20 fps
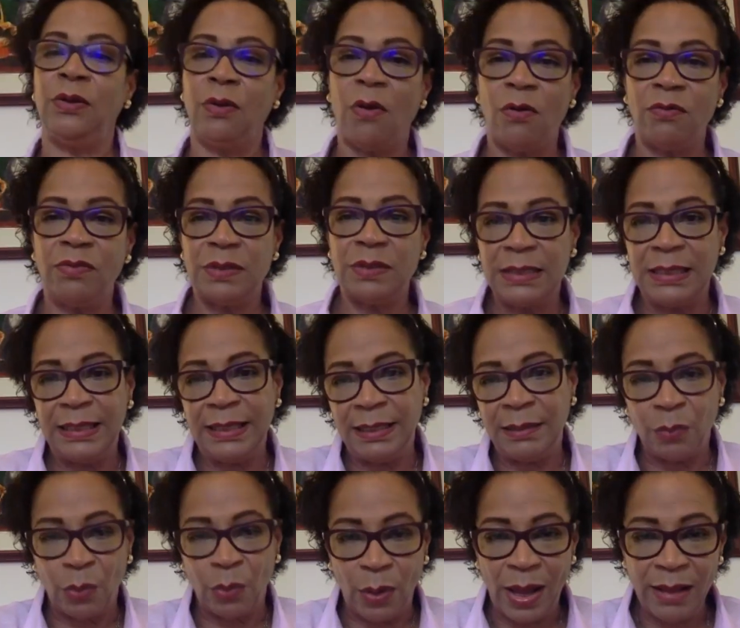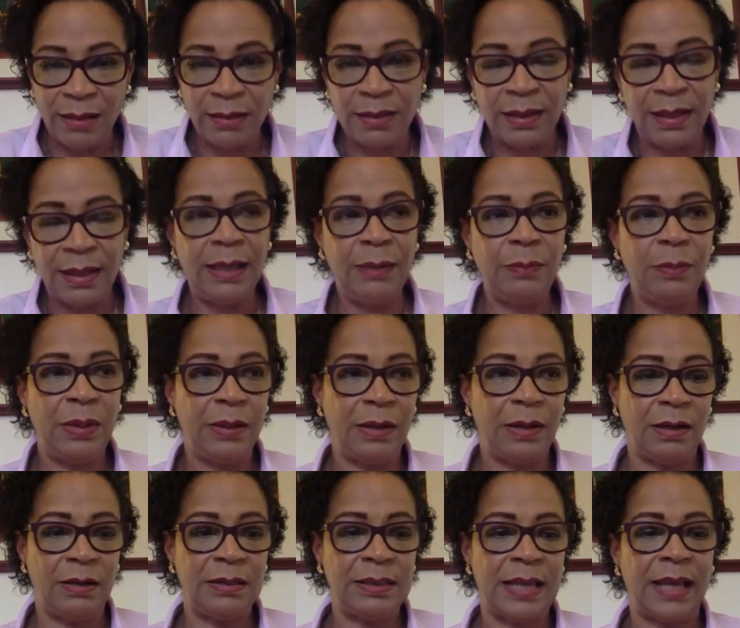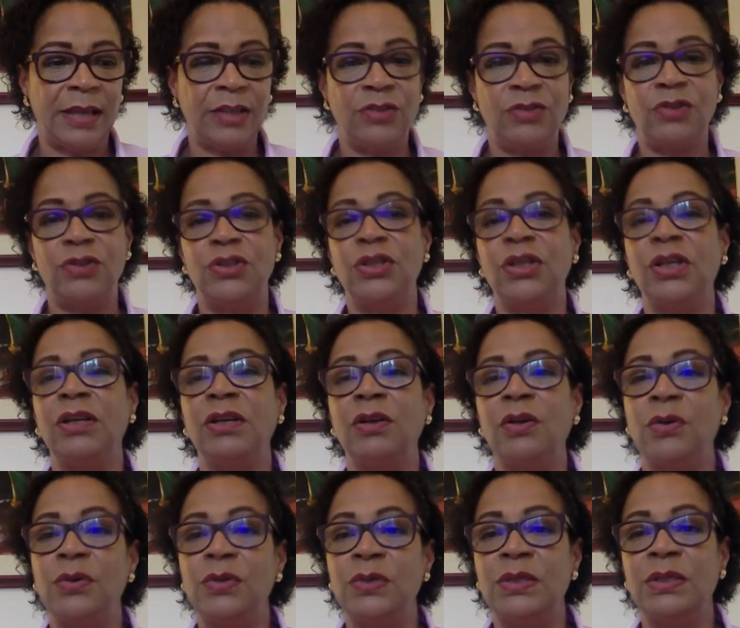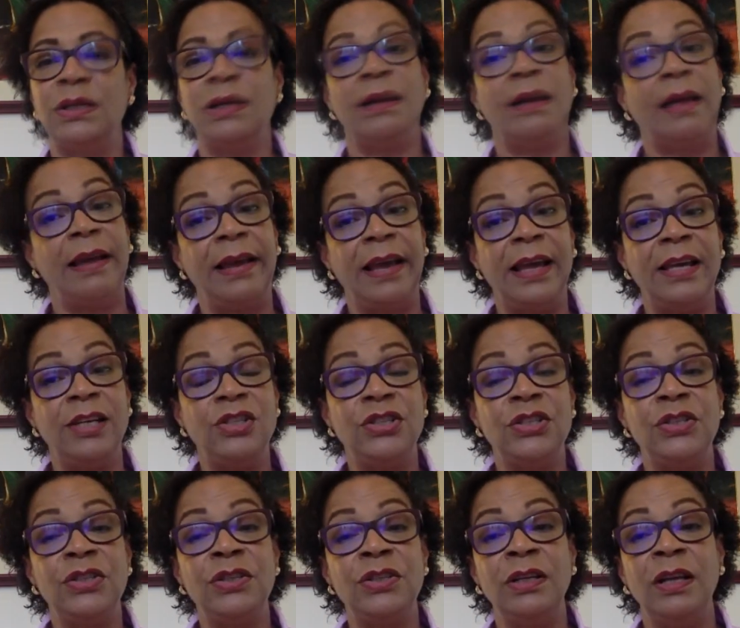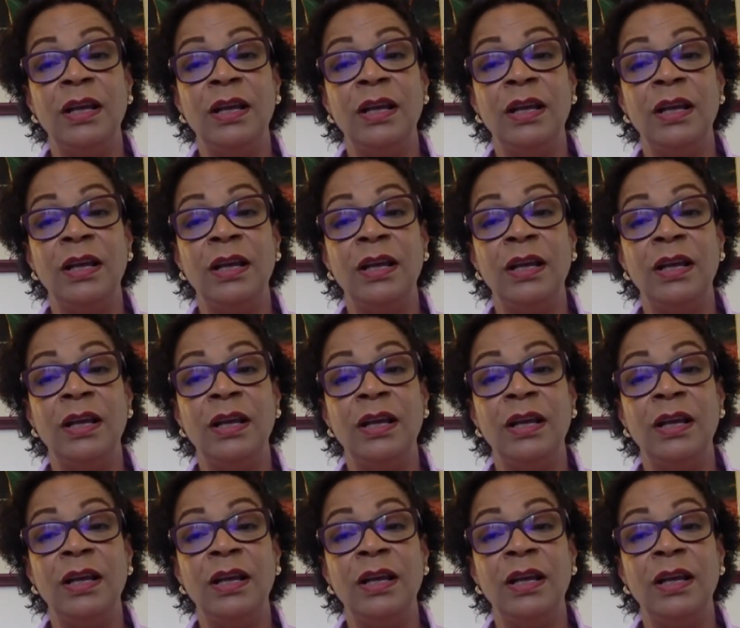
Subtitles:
obviously eat more healthy, because extra sugar goes to glycation.